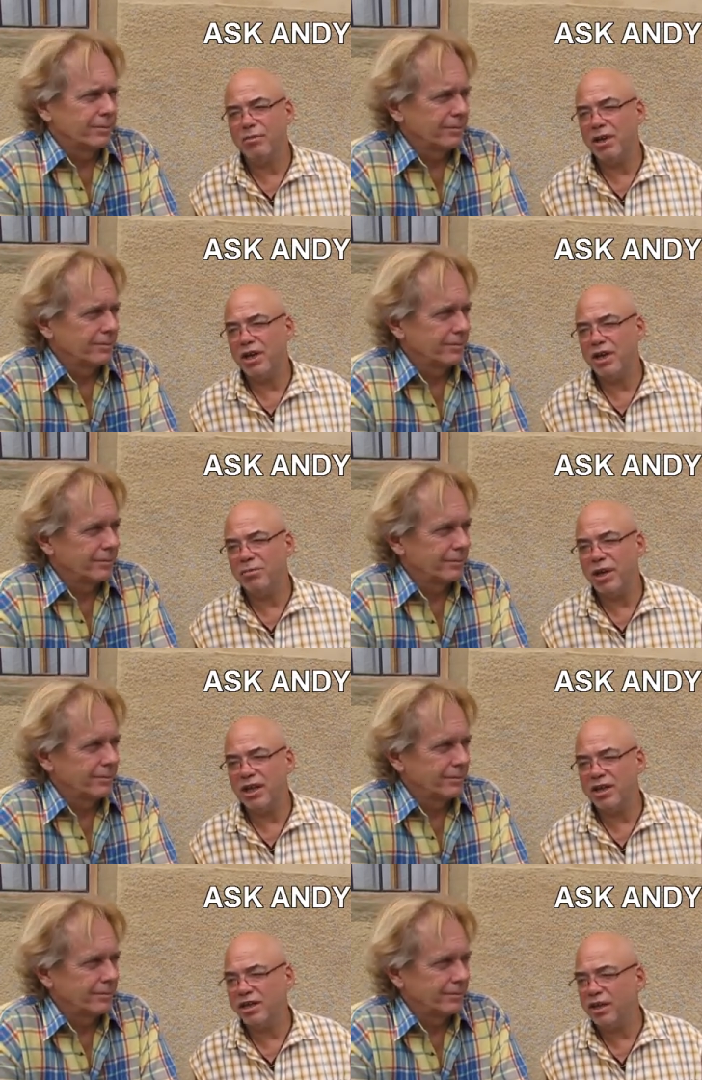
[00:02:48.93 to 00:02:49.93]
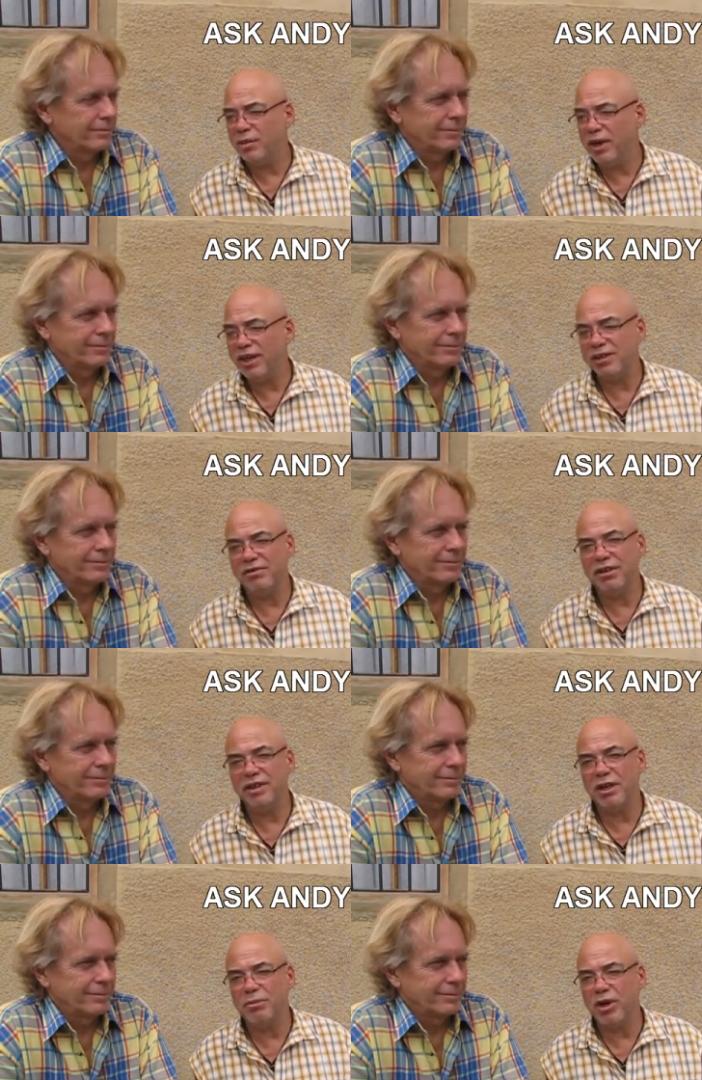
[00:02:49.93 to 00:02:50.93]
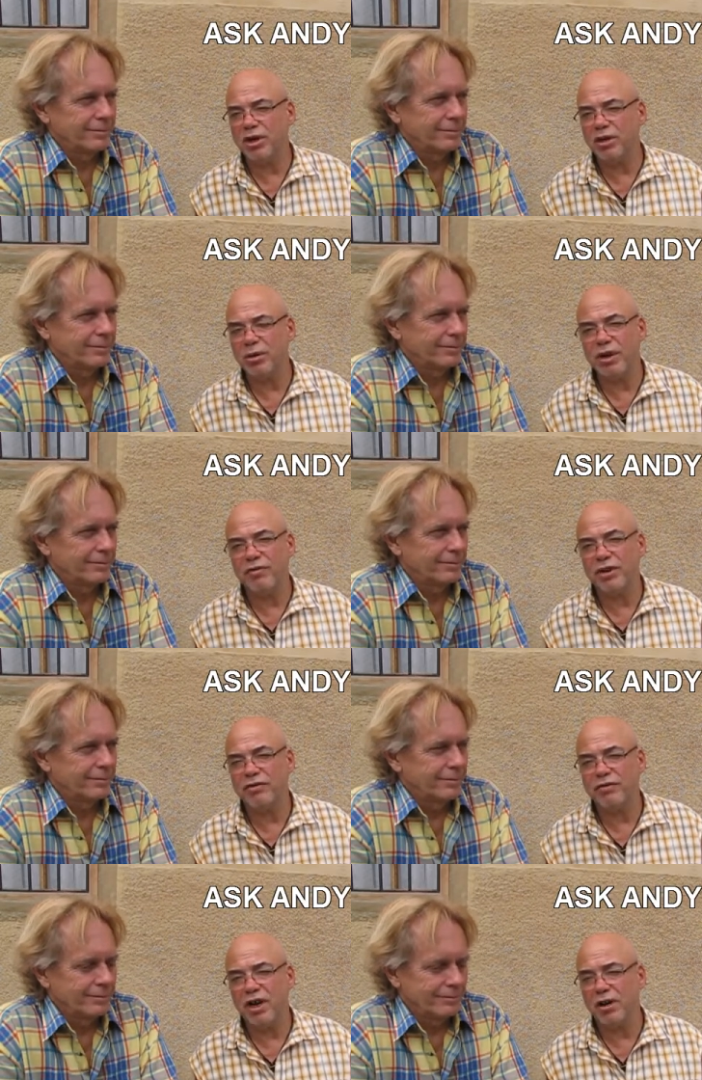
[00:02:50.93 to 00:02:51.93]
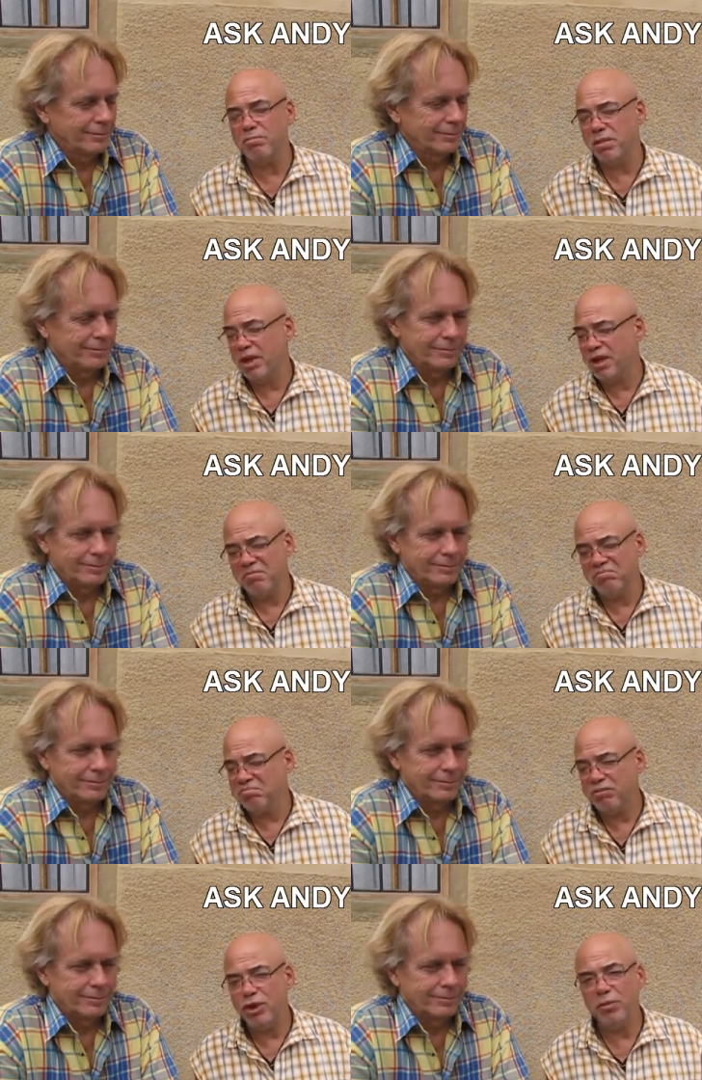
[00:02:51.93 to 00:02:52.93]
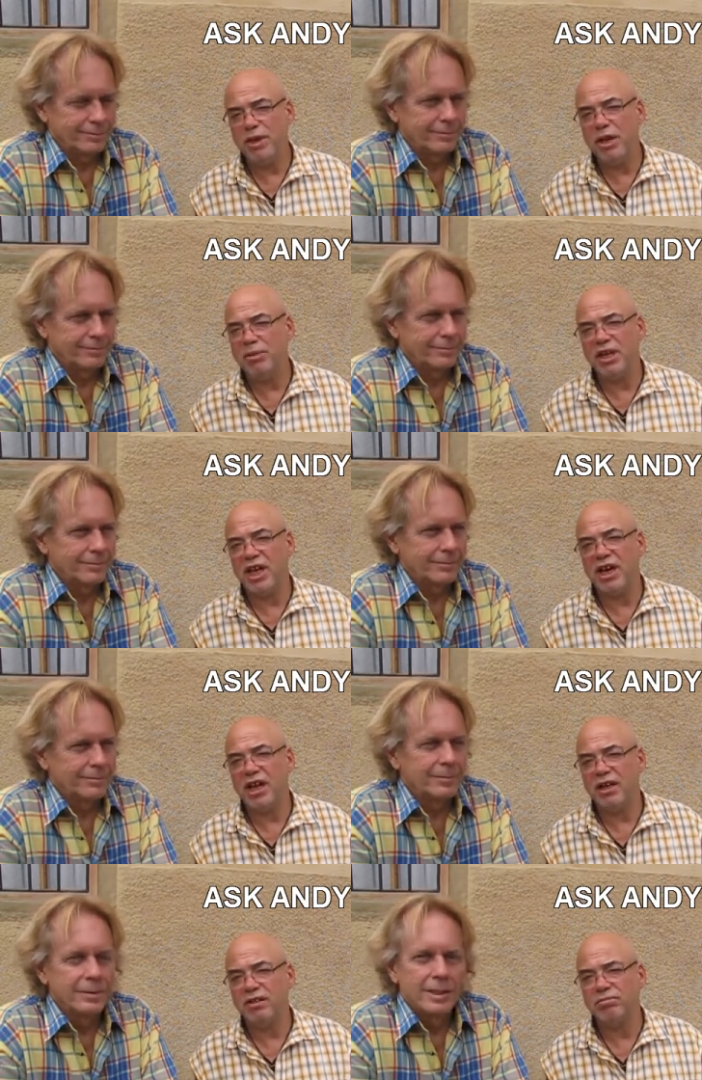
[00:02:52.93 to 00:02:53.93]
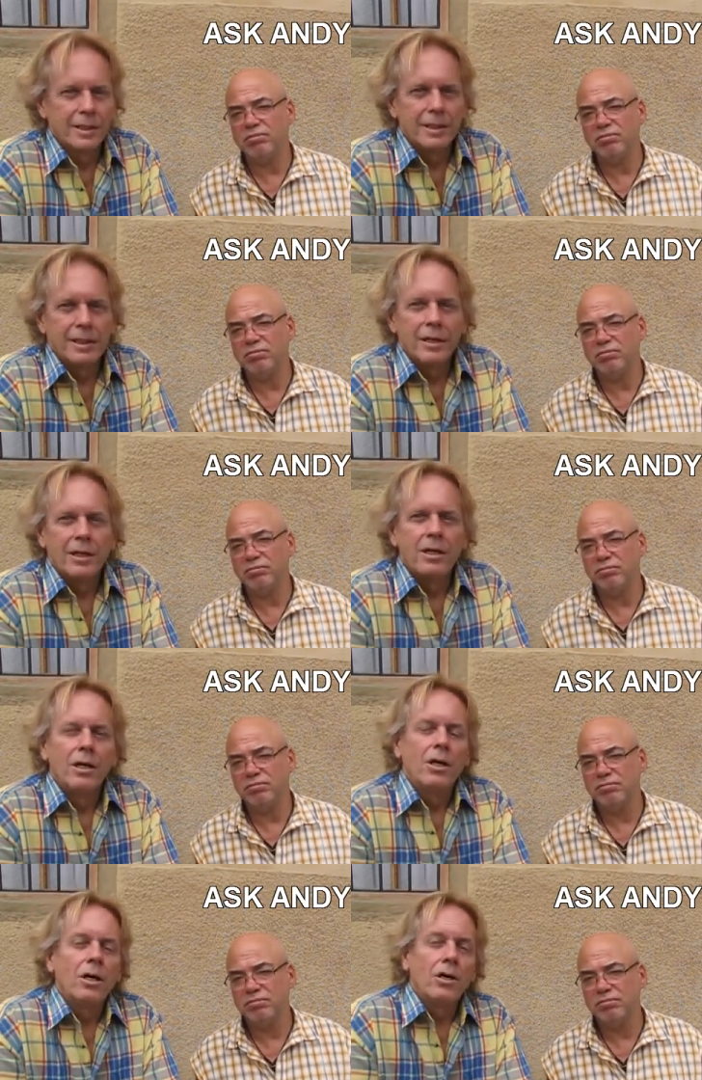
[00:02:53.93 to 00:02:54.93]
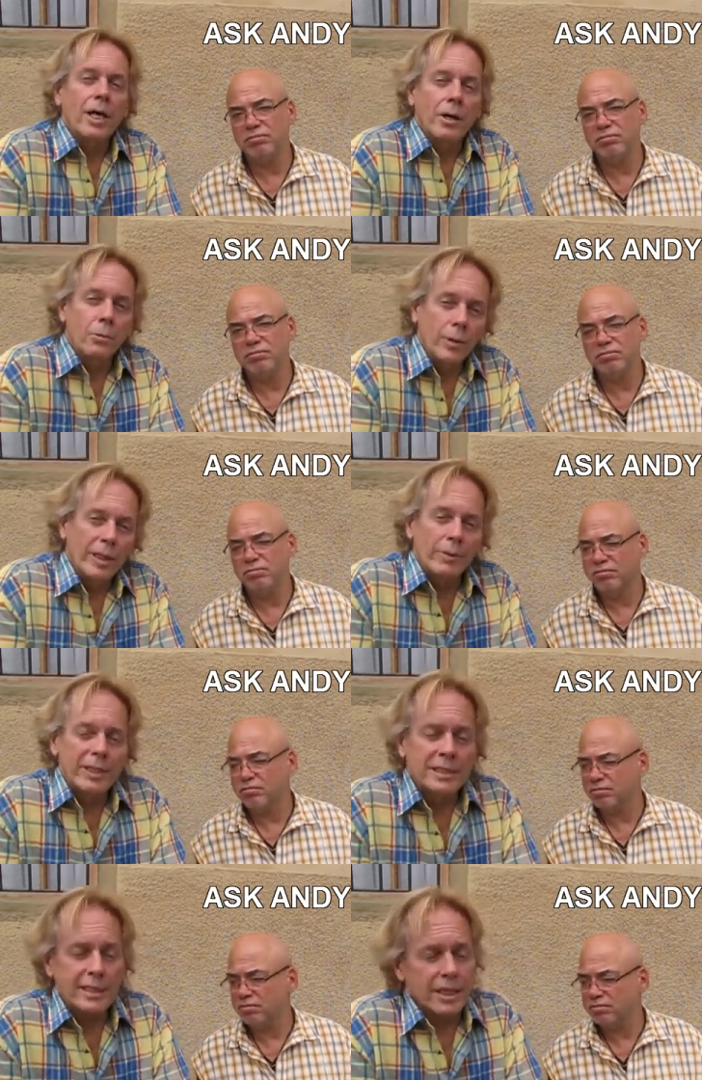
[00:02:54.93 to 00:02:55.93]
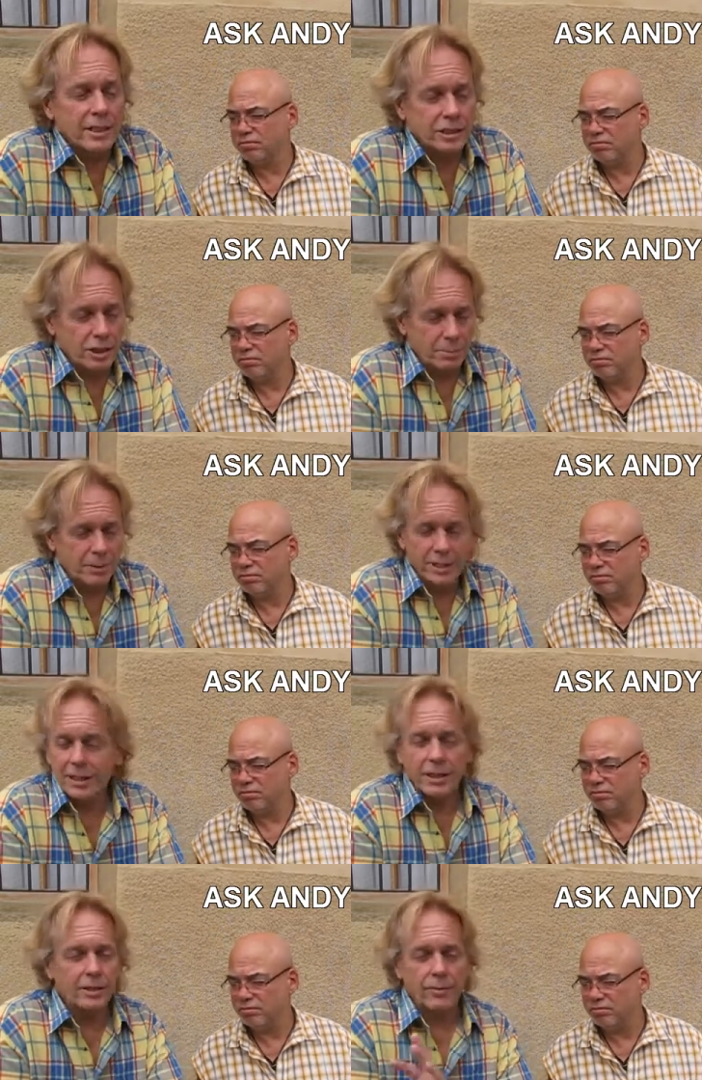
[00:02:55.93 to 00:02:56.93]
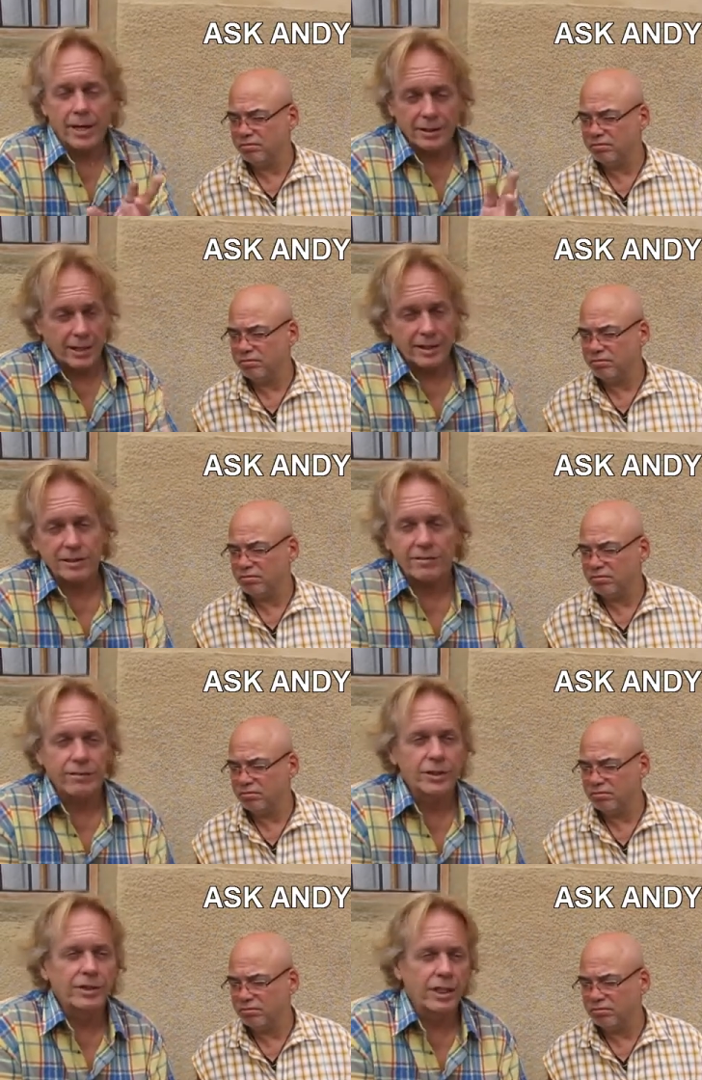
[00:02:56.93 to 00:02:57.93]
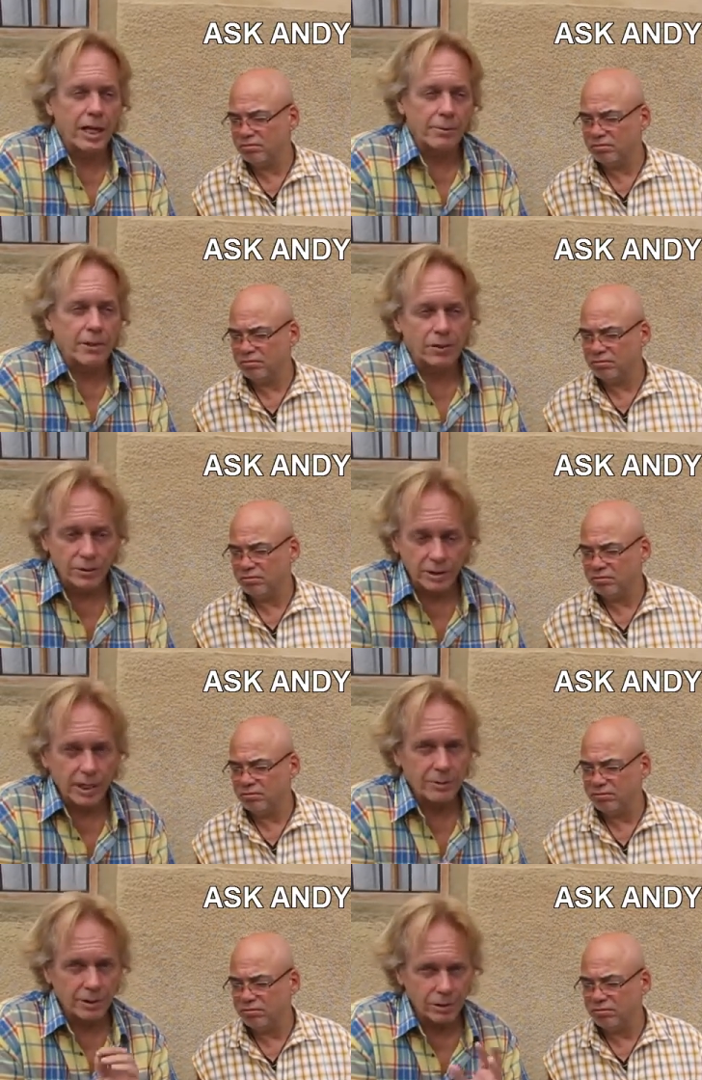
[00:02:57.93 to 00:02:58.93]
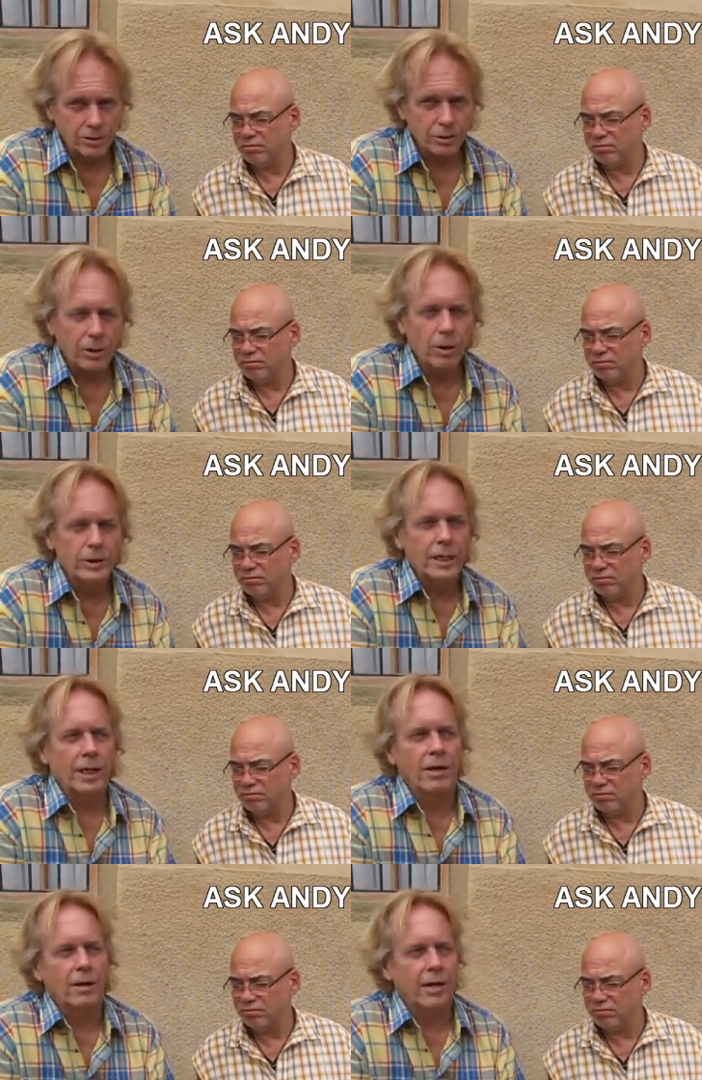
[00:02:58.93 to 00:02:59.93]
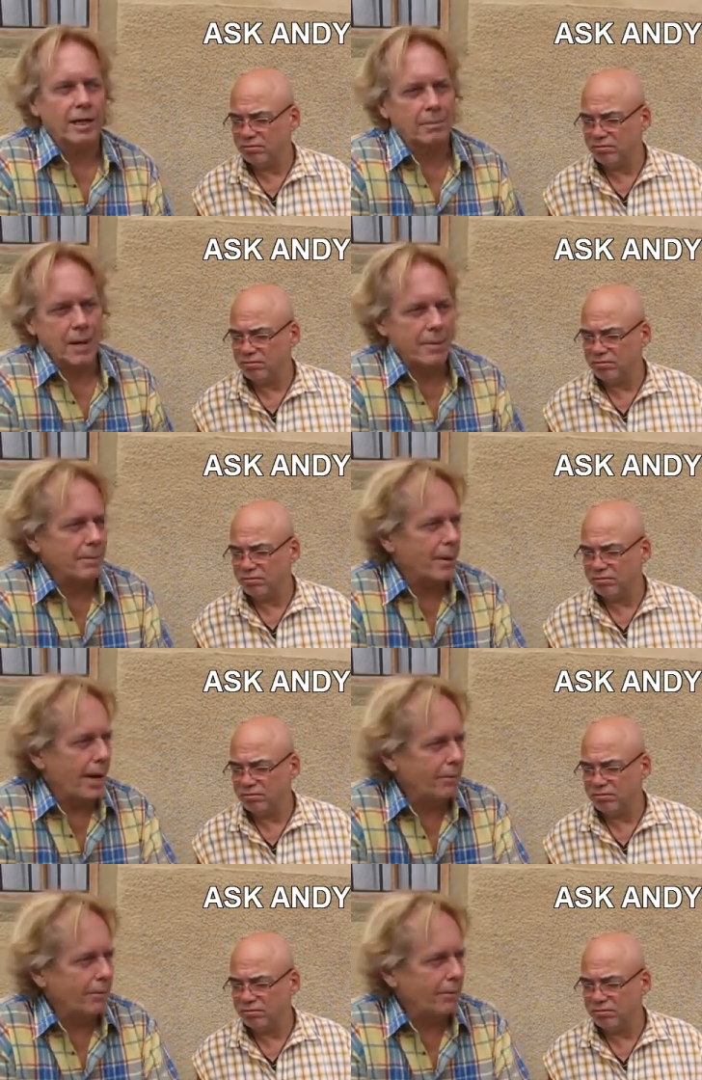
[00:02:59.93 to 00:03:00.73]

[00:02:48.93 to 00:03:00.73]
Speaker 1: the money in a bank in the U.S. or in Denmark or wherever you're from, you'll be able to get at it.
Speaker 2: Okay, what, what he's saying is completely correct, and that's the first thing I would do is I would go to a hotel, like a mom-and-pop